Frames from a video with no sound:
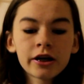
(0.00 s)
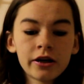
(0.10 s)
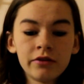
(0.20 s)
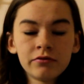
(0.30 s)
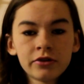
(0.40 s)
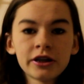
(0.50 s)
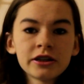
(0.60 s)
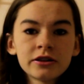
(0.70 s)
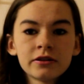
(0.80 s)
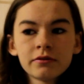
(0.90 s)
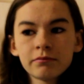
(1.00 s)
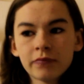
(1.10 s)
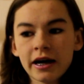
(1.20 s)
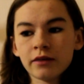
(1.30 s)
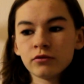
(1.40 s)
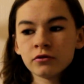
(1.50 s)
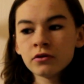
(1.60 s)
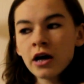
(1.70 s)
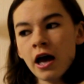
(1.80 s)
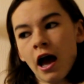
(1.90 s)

a freaking animal,